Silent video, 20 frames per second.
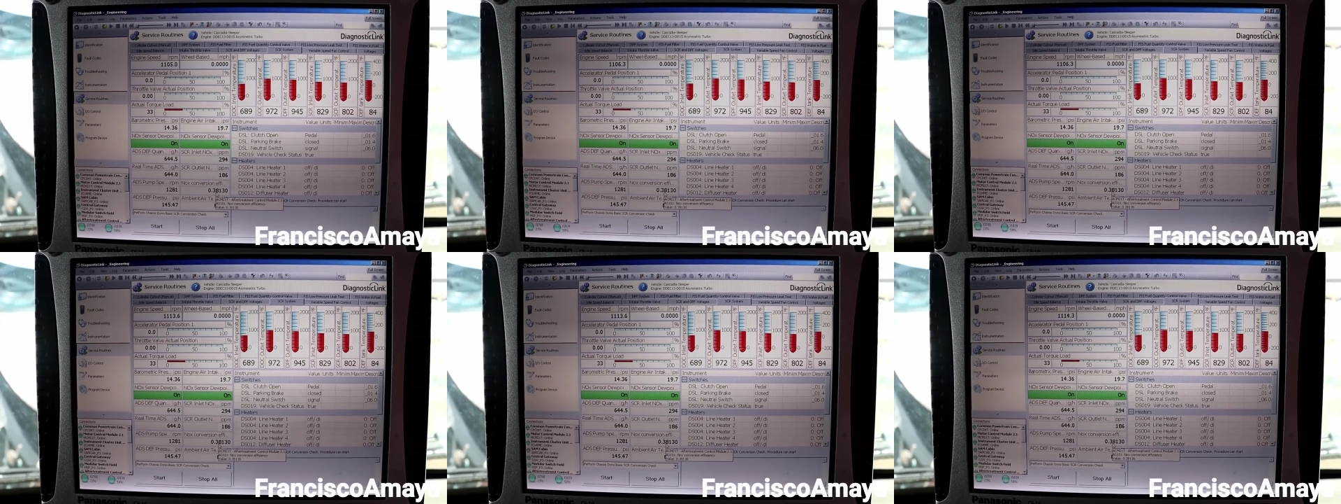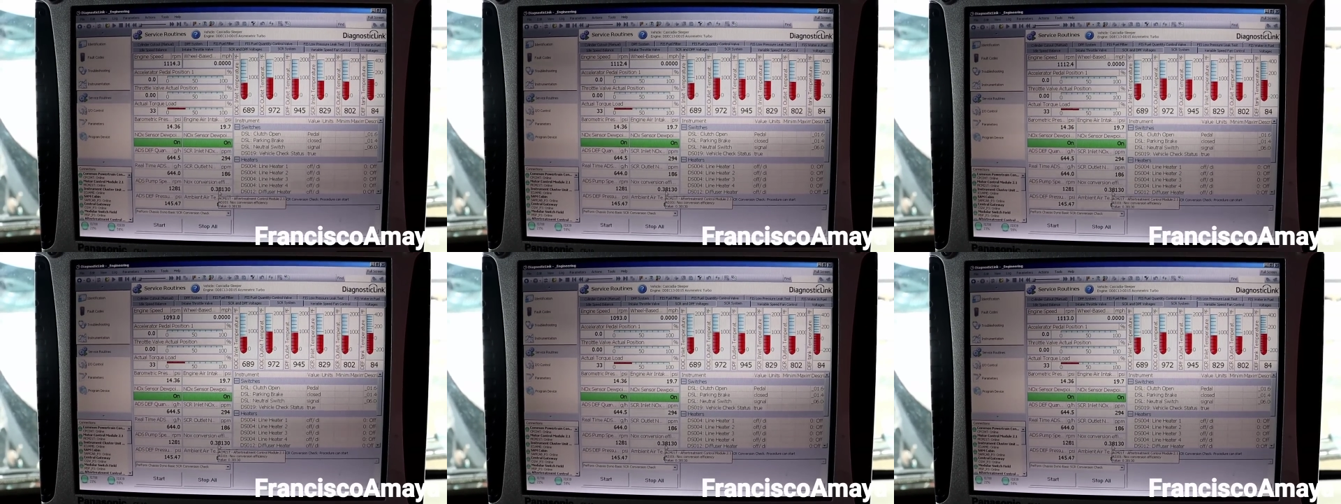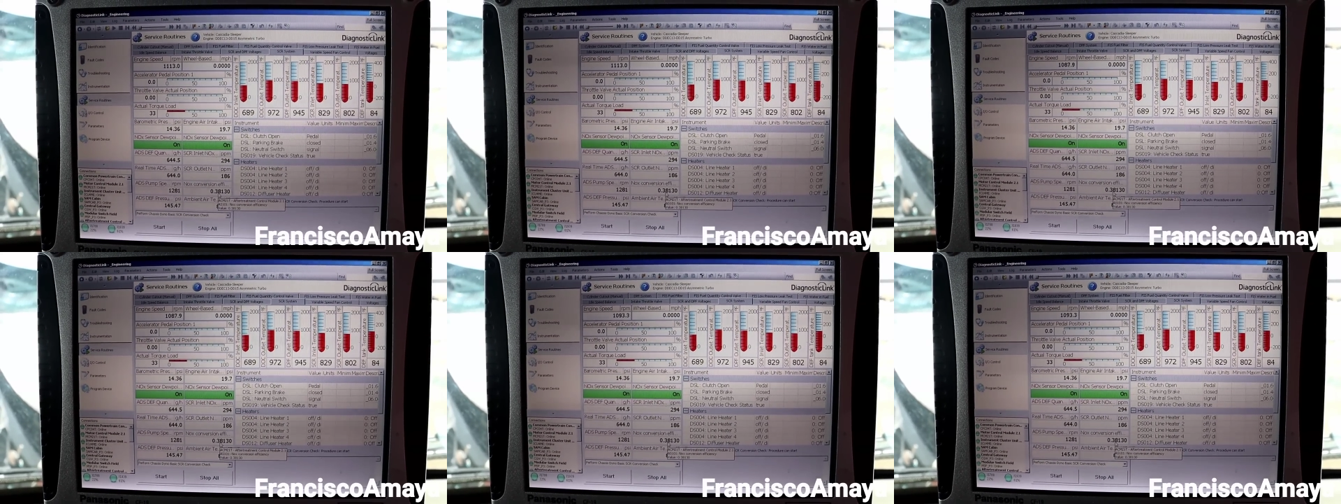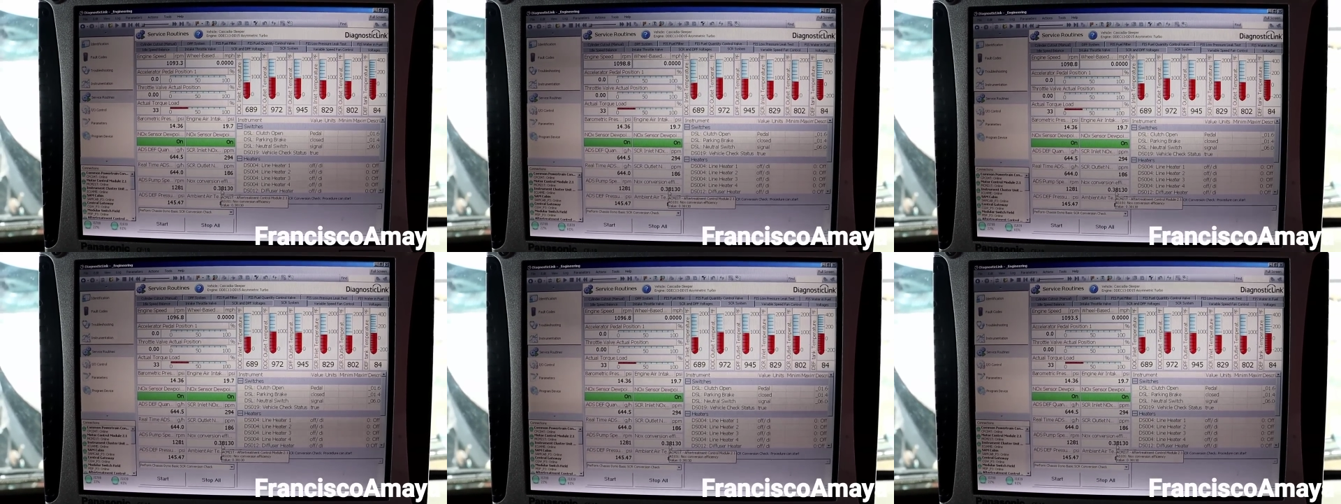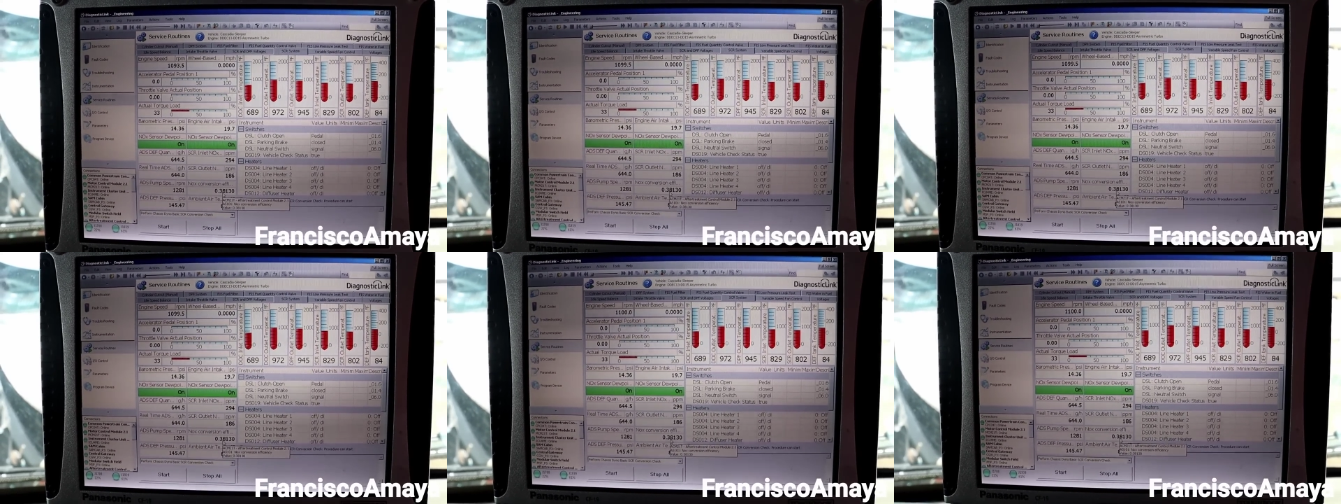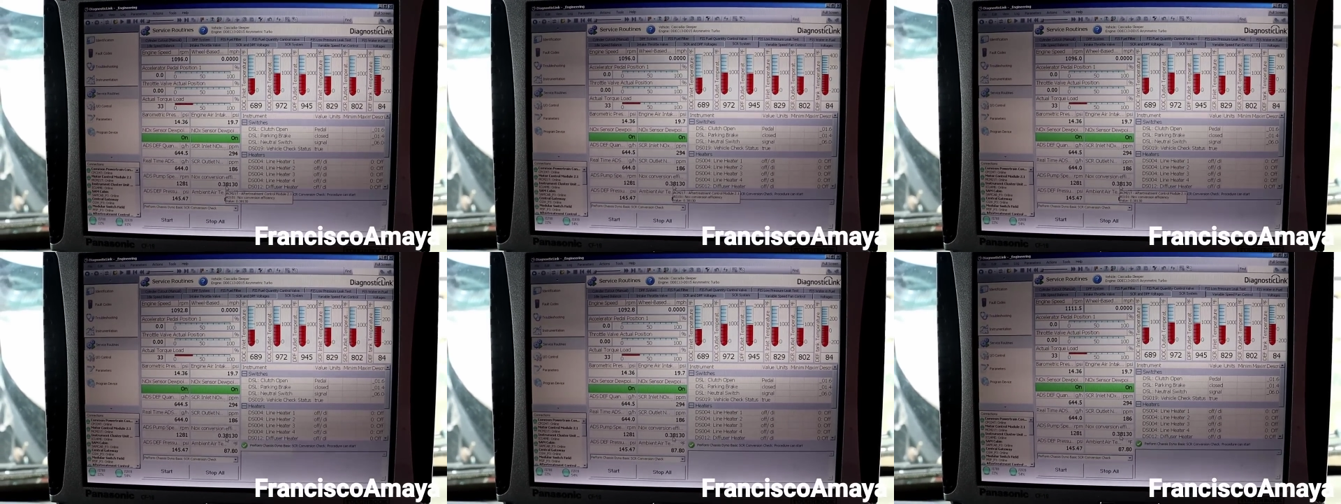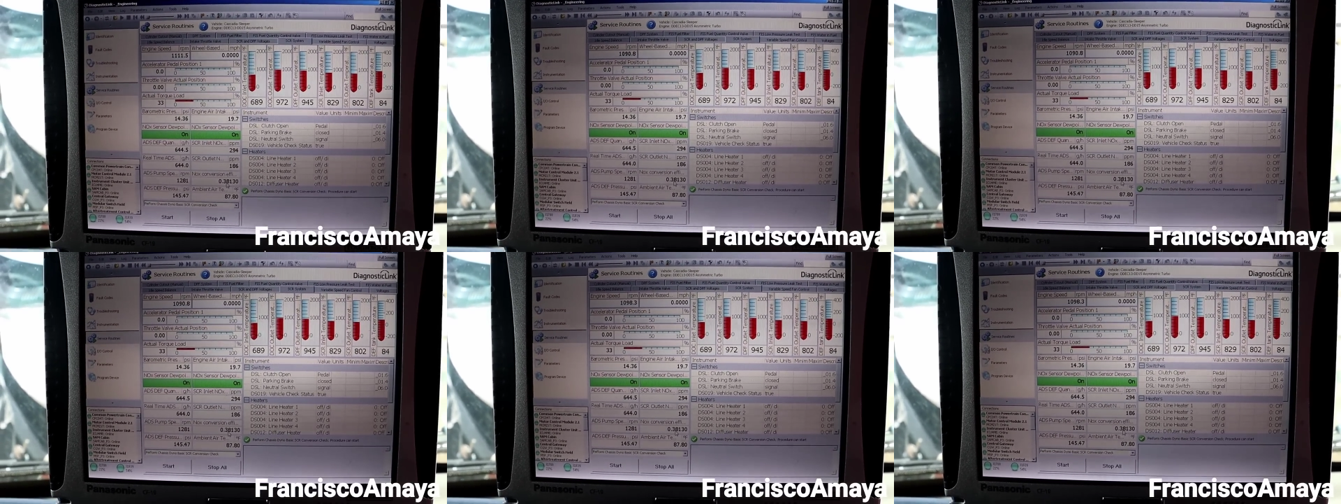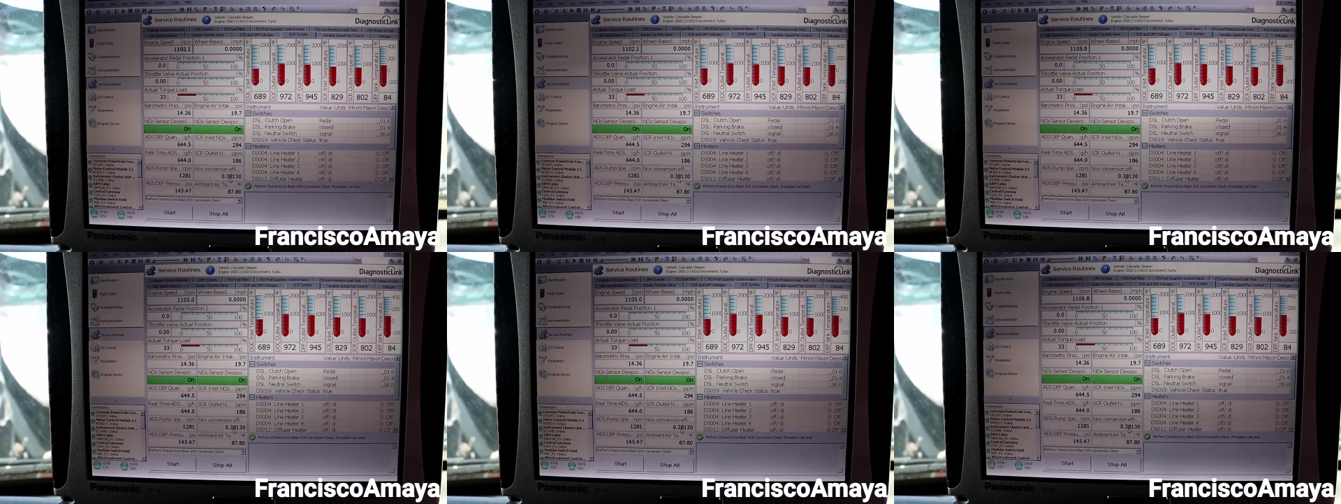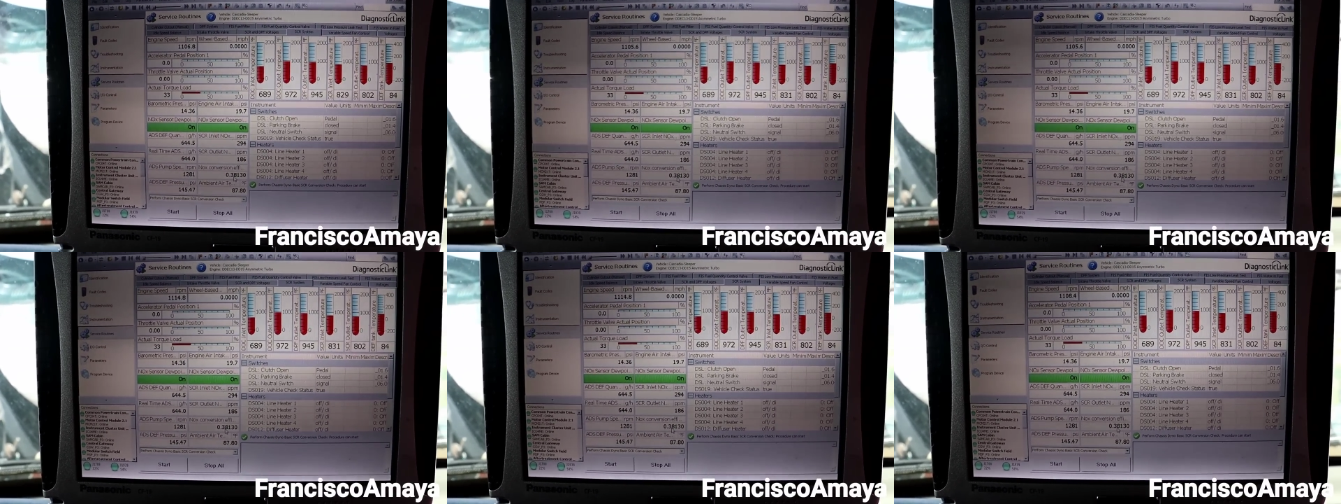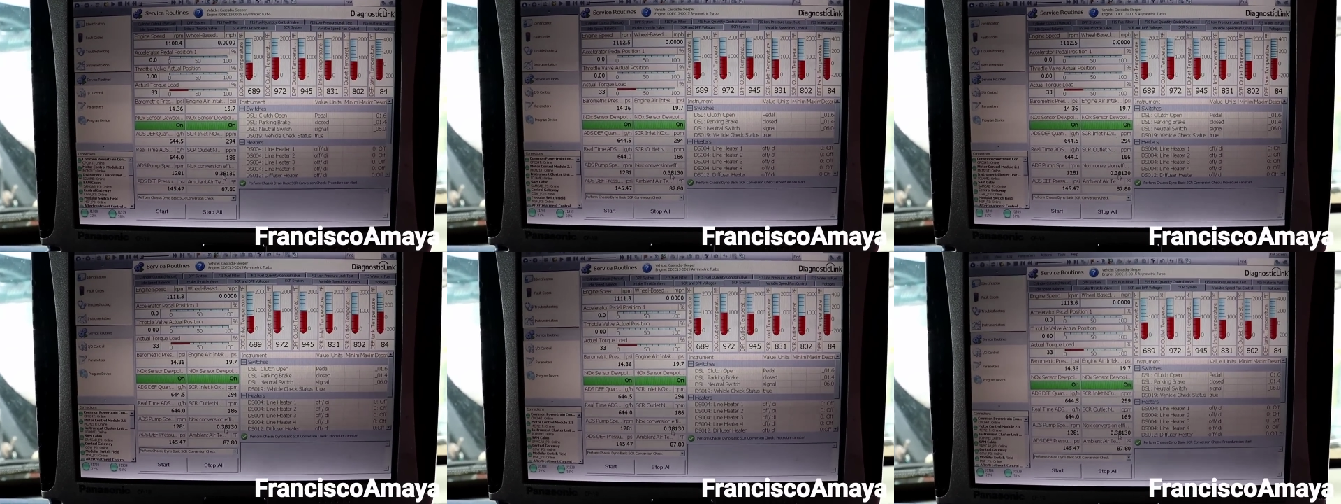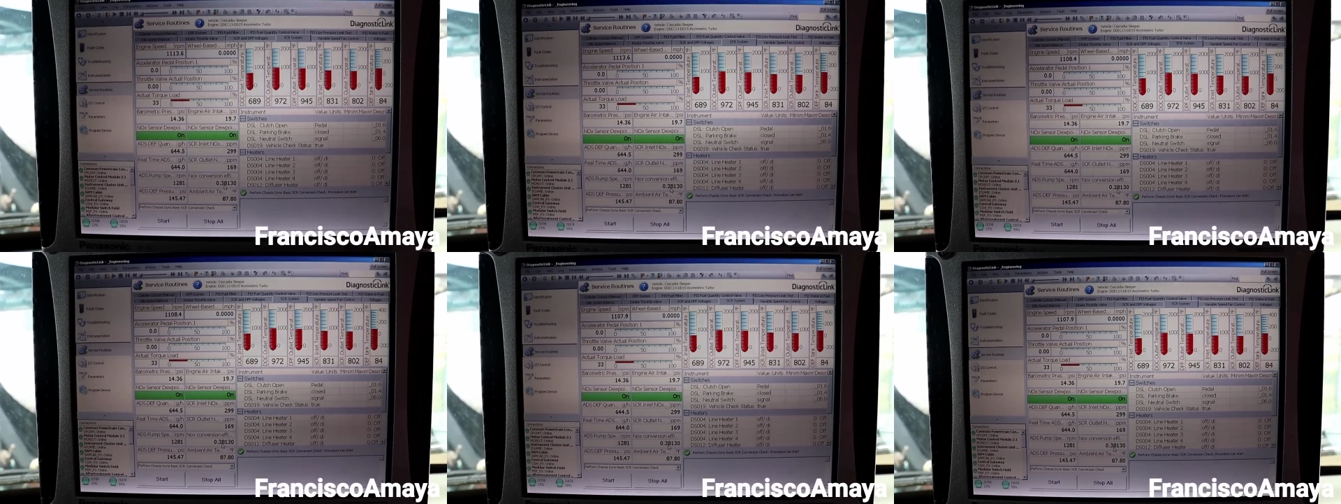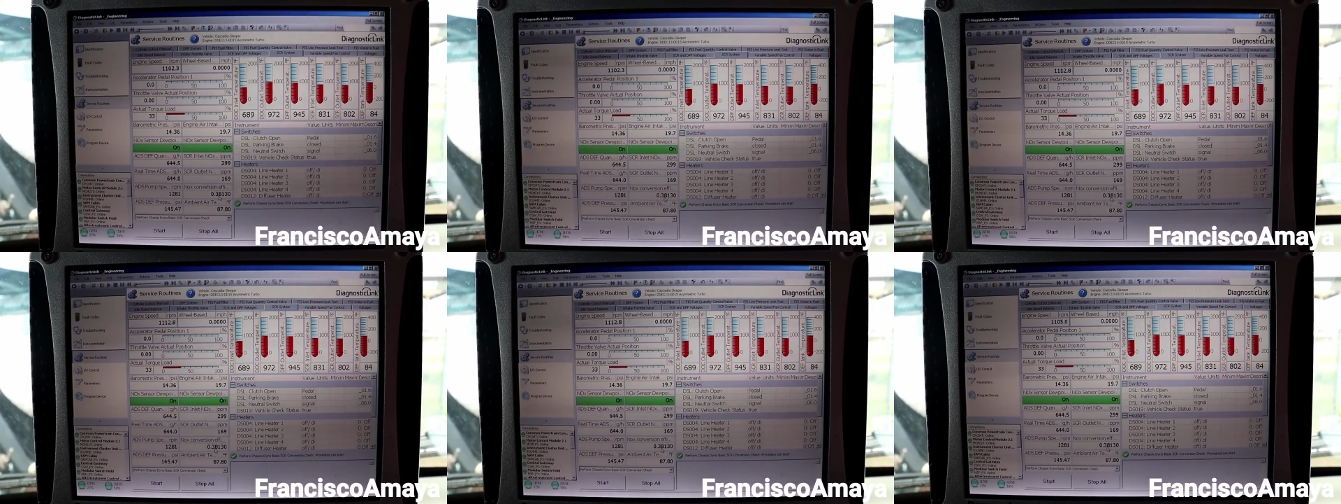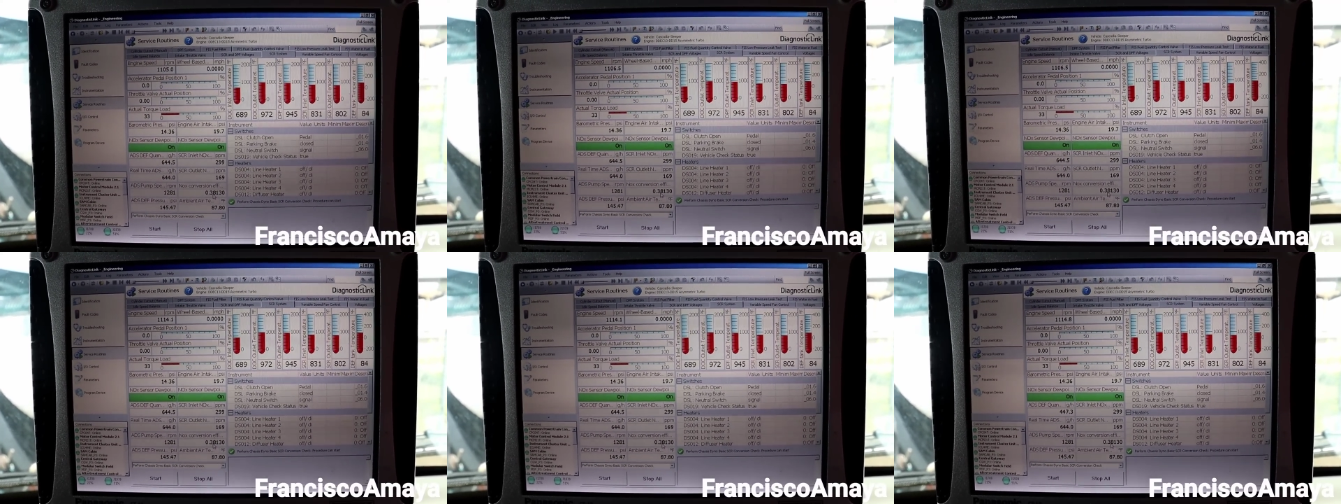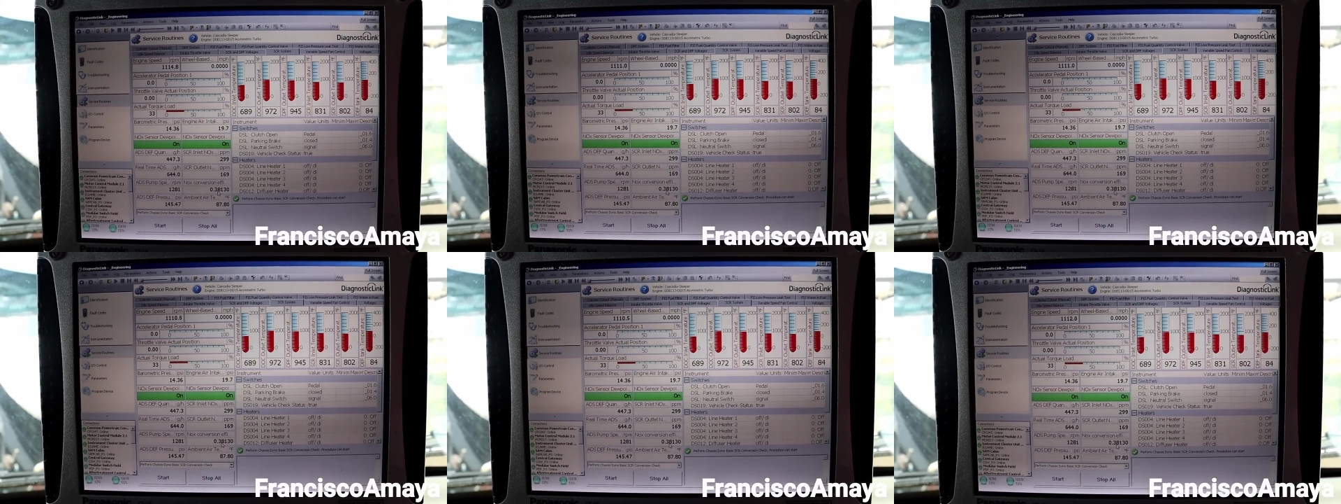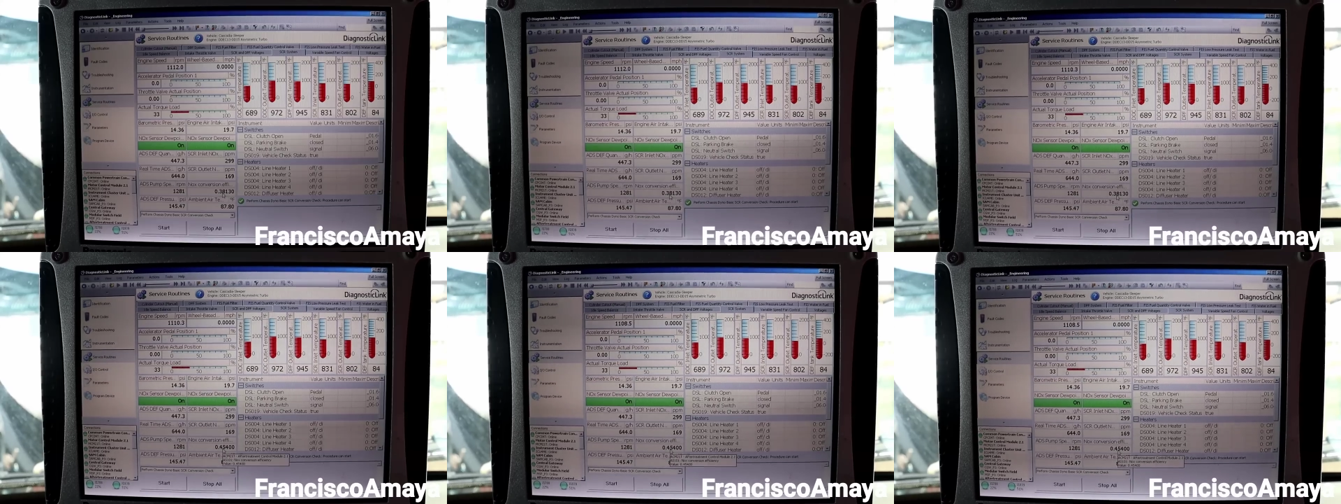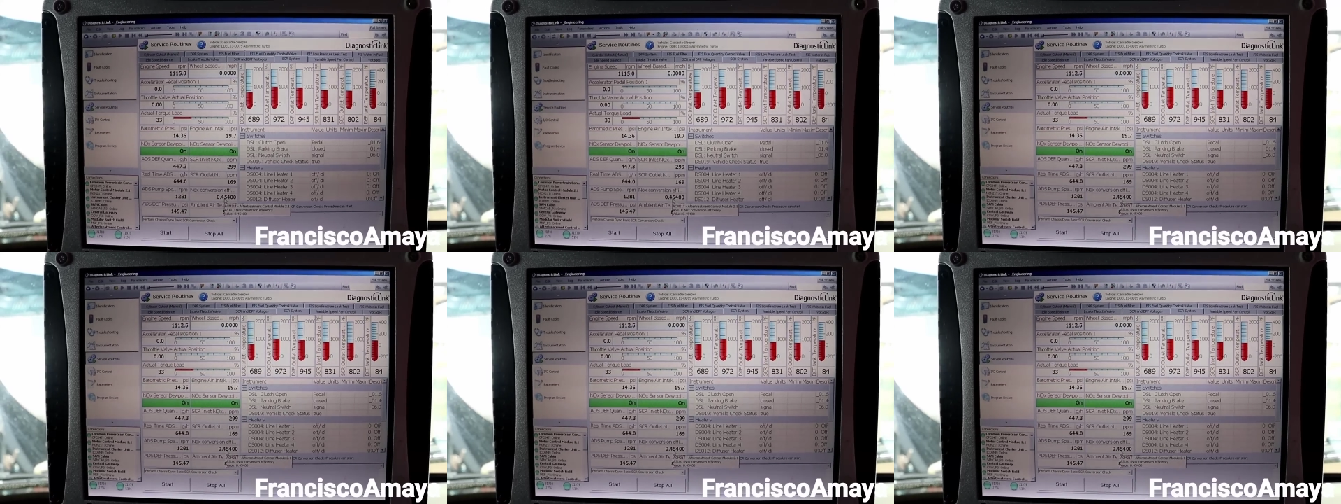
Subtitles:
[unreadable: no face in view]